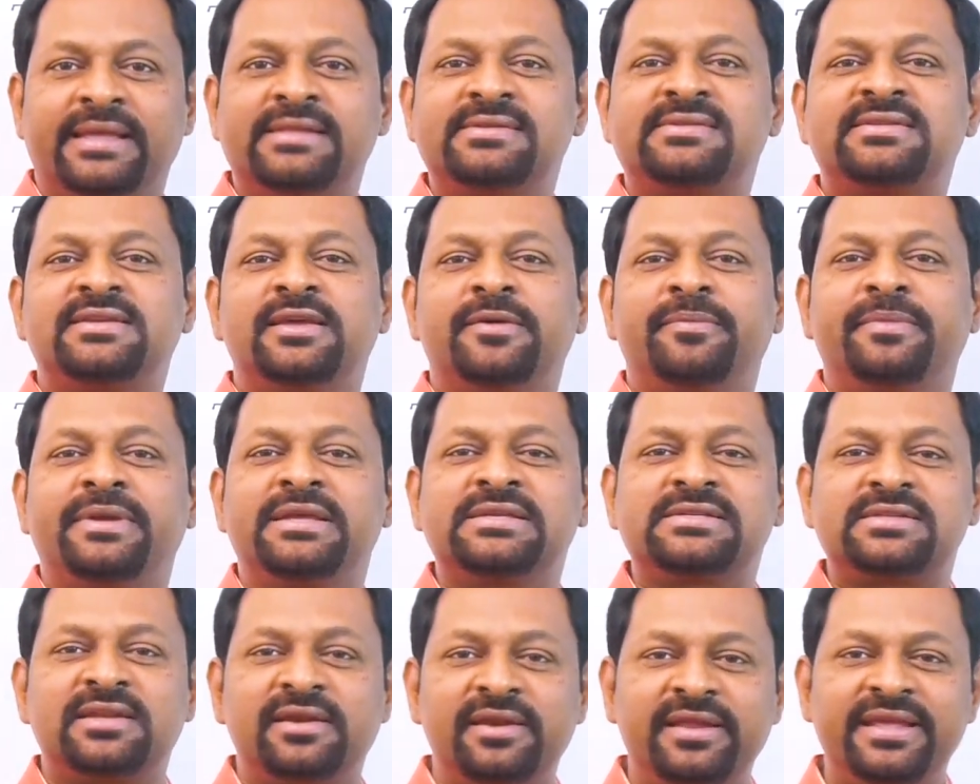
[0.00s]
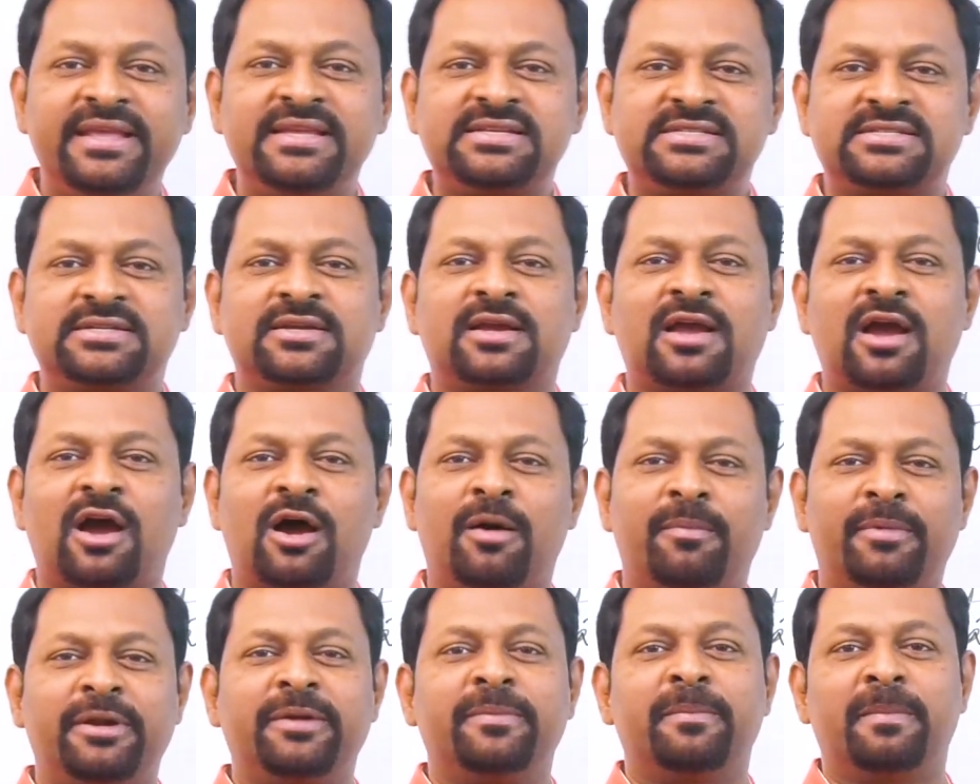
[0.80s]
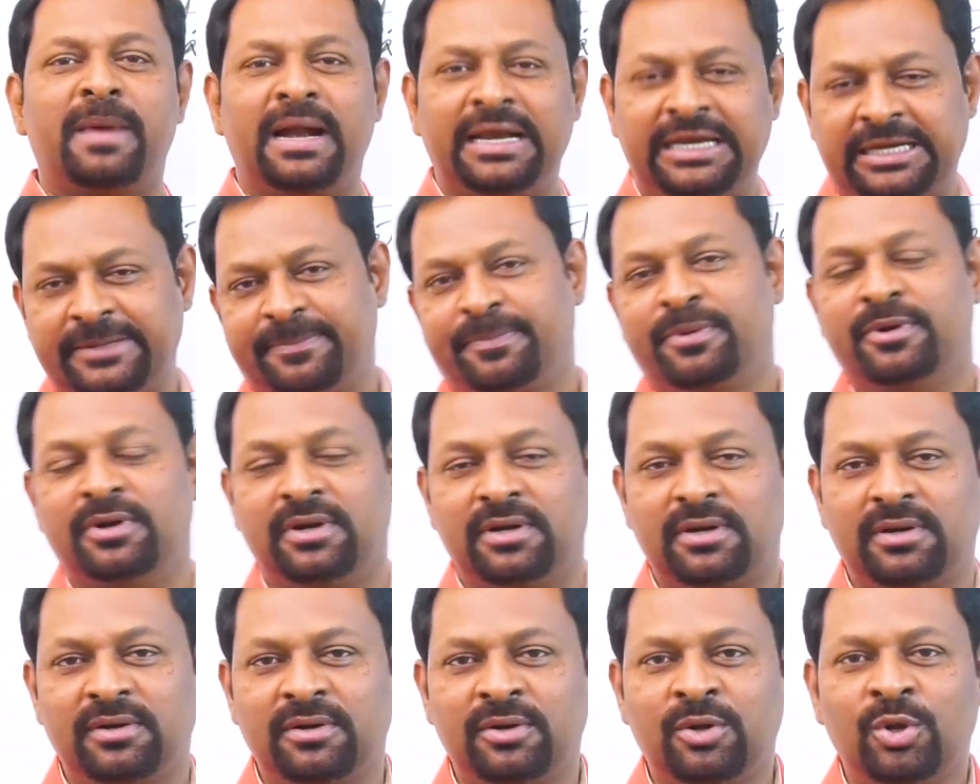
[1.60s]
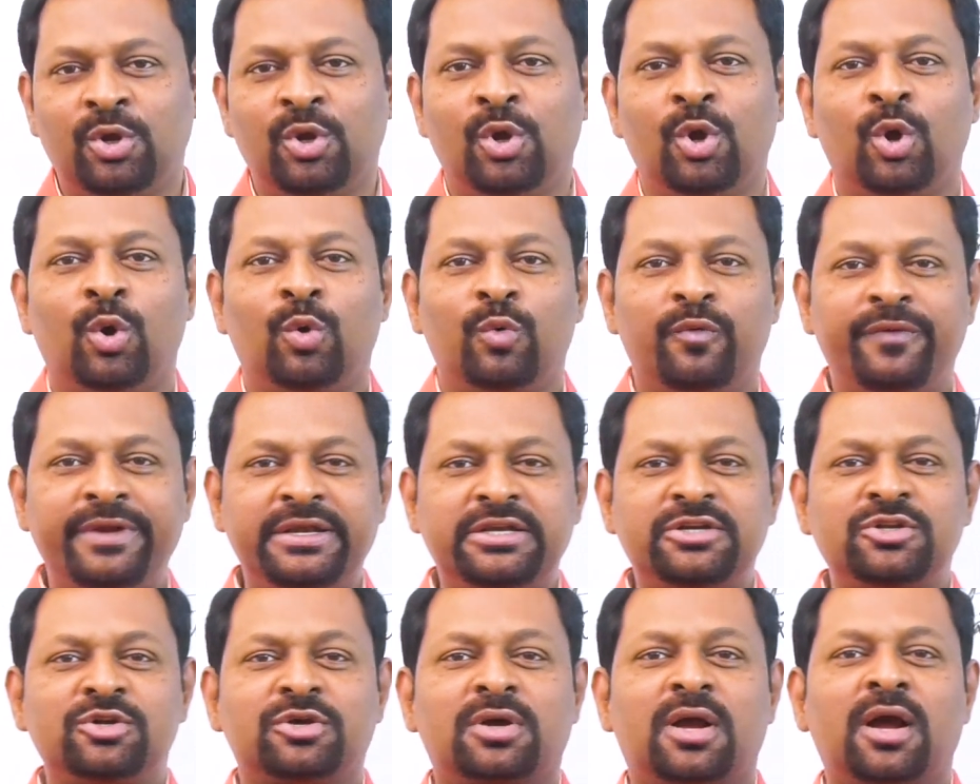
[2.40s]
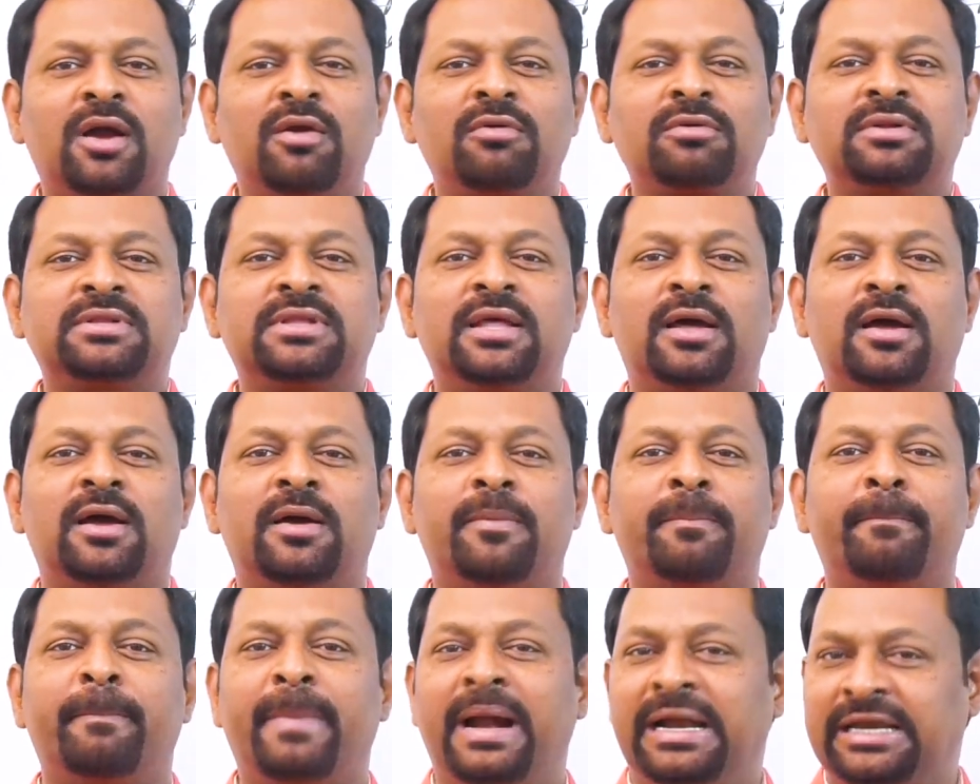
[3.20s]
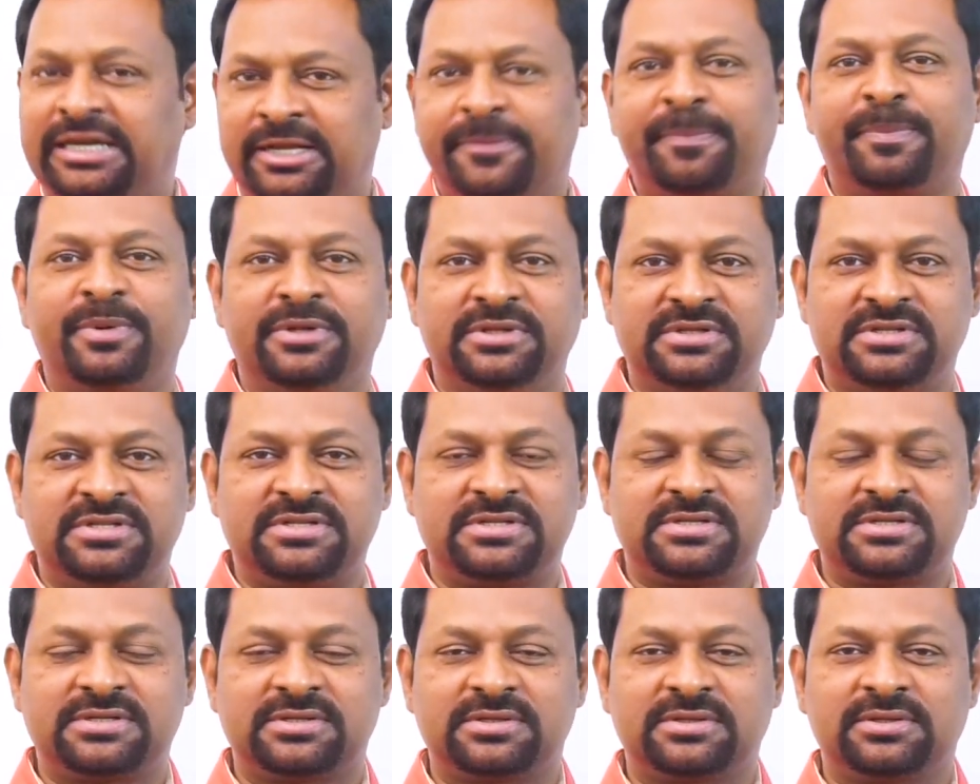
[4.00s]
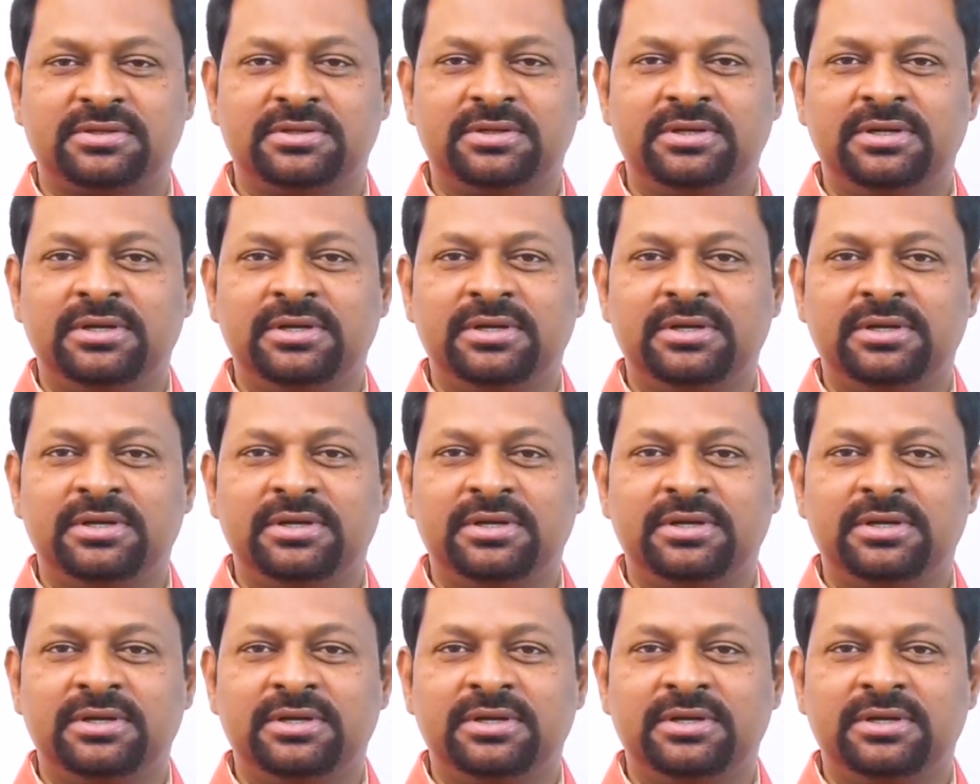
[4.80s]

LCM is least common multiple. We took out the multiples.